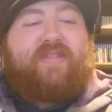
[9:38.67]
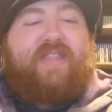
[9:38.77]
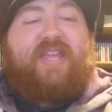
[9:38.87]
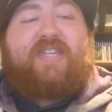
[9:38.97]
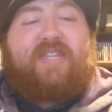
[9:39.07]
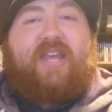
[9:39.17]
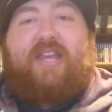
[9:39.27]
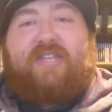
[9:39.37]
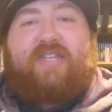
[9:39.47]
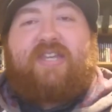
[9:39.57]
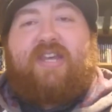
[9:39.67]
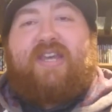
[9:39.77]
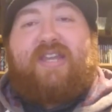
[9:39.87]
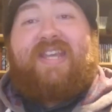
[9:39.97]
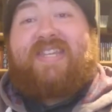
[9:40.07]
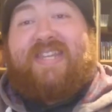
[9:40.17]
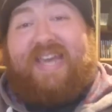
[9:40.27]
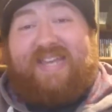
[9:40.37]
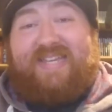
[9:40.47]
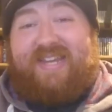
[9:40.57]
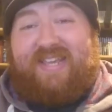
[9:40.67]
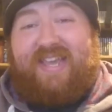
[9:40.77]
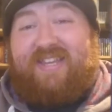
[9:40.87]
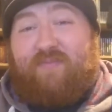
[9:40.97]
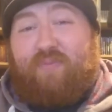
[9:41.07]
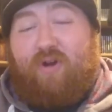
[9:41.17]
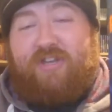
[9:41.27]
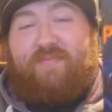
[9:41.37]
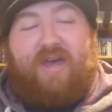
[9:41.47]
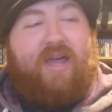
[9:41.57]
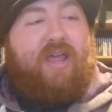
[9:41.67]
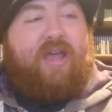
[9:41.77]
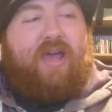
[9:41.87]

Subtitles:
This is, in this case, in the case of Proxima,